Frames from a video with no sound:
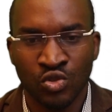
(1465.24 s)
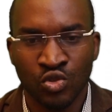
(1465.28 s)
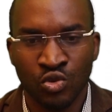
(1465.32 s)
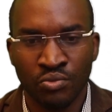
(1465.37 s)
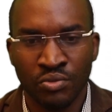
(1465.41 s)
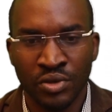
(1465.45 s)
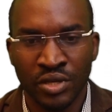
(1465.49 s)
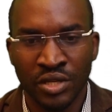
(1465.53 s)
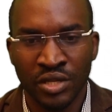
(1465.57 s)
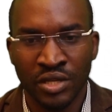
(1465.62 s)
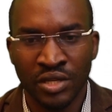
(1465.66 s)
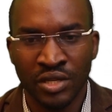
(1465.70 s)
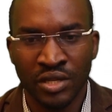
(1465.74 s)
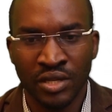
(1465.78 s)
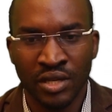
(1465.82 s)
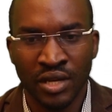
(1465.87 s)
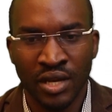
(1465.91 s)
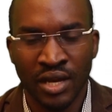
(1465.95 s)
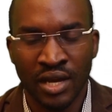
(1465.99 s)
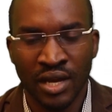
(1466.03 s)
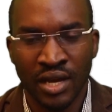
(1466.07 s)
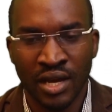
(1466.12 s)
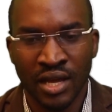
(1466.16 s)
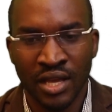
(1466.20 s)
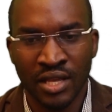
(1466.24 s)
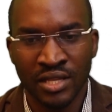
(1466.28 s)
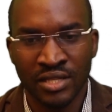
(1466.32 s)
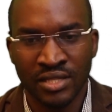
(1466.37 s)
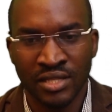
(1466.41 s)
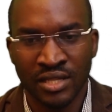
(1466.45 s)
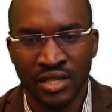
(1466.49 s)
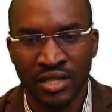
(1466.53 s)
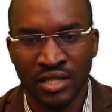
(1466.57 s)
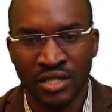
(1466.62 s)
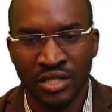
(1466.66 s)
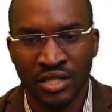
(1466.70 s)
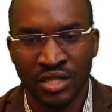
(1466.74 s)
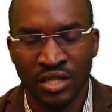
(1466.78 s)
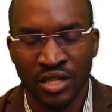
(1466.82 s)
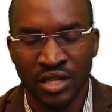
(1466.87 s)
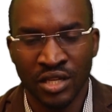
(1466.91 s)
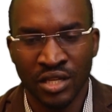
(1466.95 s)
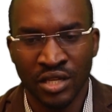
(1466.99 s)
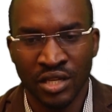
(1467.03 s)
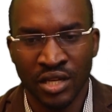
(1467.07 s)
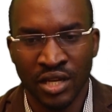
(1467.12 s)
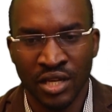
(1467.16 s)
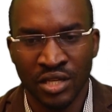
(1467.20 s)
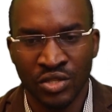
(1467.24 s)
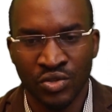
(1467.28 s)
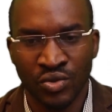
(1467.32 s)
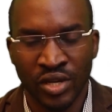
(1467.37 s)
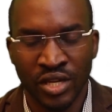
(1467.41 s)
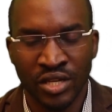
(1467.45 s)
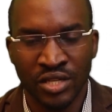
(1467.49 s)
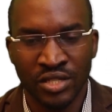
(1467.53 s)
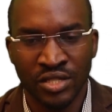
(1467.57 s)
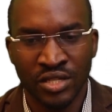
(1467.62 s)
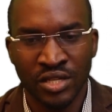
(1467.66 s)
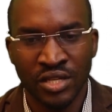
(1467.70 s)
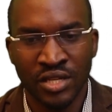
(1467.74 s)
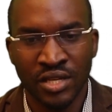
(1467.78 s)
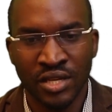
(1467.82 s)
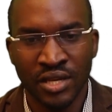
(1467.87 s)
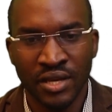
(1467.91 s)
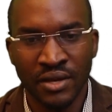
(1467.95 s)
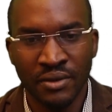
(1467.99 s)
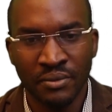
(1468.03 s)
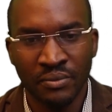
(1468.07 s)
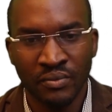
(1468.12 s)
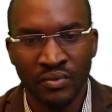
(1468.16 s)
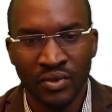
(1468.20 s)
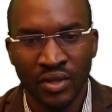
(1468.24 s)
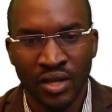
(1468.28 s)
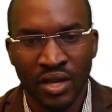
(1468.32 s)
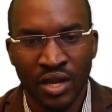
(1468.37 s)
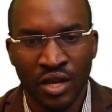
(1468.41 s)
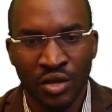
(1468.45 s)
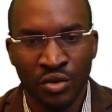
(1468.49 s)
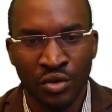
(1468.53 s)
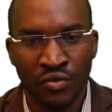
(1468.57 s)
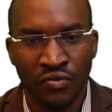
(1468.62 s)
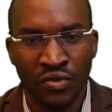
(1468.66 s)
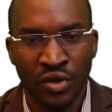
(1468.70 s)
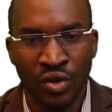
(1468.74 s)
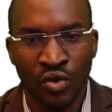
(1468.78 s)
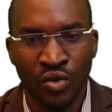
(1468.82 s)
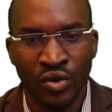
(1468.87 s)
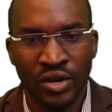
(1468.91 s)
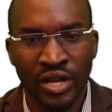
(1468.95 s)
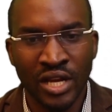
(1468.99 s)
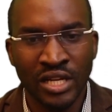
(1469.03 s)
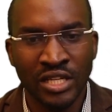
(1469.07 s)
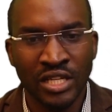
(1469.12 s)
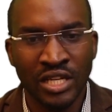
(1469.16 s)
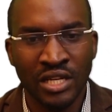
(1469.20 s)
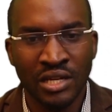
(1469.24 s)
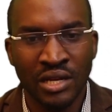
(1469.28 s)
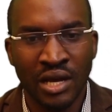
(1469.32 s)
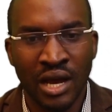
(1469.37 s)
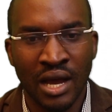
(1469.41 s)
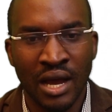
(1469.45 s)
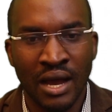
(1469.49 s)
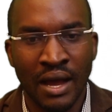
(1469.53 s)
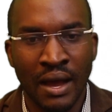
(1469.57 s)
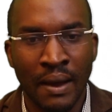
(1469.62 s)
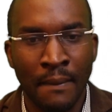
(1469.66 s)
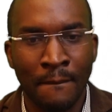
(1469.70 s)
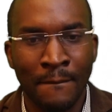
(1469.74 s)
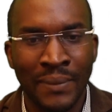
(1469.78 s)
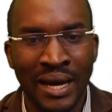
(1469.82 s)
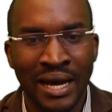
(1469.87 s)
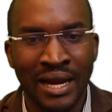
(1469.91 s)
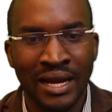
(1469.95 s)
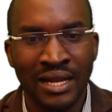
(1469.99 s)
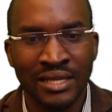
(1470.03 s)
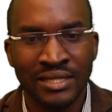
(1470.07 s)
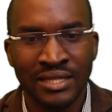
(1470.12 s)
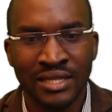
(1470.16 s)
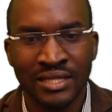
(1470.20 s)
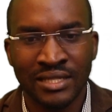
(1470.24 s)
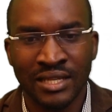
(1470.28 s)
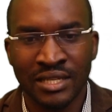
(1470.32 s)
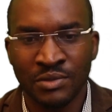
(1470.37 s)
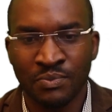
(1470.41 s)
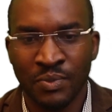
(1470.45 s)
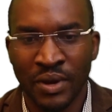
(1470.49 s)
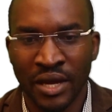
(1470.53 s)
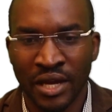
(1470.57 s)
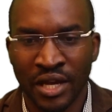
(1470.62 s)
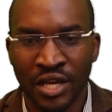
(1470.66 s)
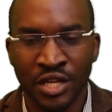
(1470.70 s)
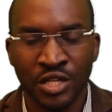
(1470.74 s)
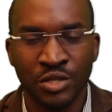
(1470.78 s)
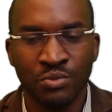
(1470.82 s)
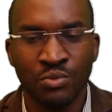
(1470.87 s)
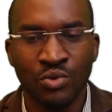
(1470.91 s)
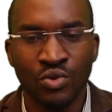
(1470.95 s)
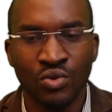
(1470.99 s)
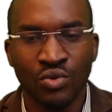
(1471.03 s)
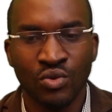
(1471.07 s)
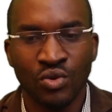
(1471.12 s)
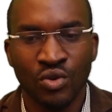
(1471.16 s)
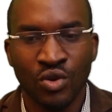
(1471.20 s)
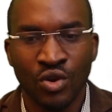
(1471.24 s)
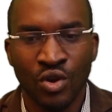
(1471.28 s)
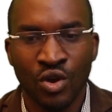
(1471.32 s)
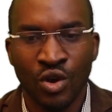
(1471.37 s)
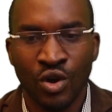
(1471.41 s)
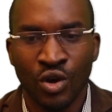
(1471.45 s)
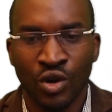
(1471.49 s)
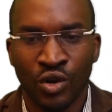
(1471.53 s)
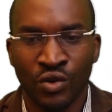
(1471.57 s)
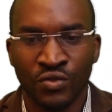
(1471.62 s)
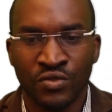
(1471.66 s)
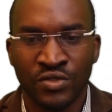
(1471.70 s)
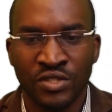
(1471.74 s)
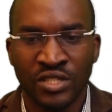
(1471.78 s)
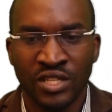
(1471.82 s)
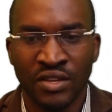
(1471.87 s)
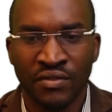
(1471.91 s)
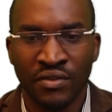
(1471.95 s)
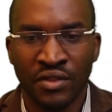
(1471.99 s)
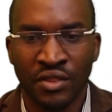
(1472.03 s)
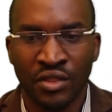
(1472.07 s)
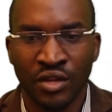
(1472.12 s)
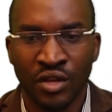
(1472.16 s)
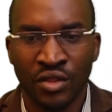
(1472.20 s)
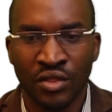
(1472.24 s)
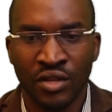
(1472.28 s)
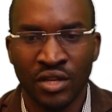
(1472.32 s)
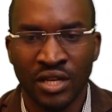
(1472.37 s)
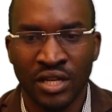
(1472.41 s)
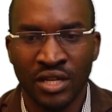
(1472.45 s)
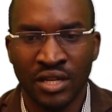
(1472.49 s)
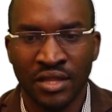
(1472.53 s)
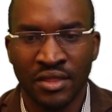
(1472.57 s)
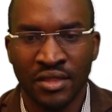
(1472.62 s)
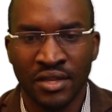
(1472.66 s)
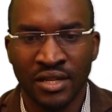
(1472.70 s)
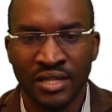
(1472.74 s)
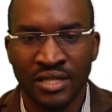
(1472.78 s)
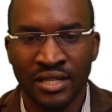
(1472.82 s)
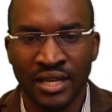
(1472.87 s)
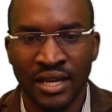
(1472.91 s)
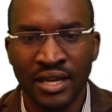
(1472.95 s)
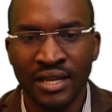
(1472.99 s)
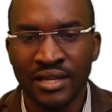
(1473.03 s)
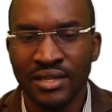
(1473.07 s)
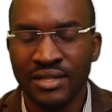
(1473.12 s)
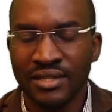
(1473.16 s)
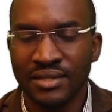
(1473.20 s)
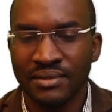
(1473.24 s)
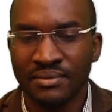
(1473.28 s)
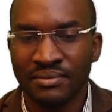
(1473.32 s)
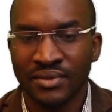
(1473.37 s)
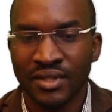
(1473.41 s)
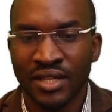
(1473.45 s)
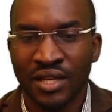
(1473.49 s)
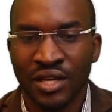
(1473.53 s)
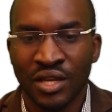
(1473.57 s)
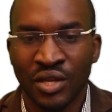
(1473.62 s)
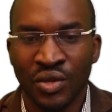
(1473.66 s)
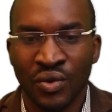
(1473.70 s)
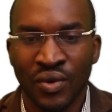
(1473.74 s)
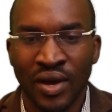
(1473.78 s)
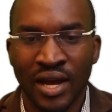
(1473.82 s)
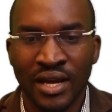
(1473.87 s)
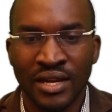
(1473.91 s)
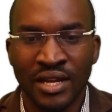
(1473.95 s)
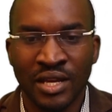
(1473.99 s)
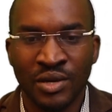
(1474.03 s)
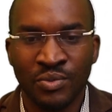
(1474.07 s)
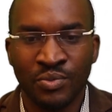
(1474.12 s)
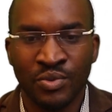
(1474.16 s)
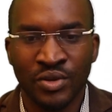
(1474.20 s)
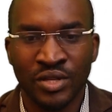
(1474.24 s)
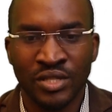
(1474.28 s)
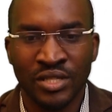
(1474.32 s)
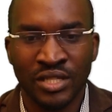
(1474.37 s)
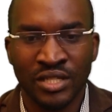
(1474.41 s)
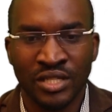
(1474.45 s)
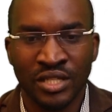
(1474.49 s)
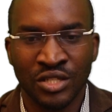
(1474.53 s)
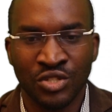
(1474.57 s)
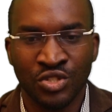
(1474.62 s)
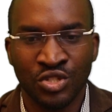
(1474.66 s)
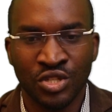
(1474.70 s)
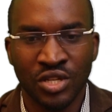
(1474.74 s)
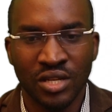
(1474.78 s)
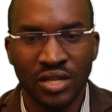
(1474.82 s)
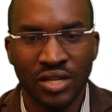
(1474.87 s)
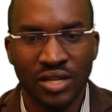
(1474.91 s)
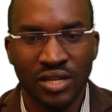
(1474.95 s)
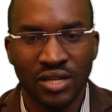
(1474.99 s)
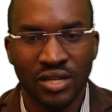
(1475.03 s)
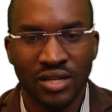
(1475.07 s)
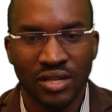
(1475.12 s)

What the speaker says: be as you can see here. You have the corrected balances as per cash book of 7,038. You add unpresented check,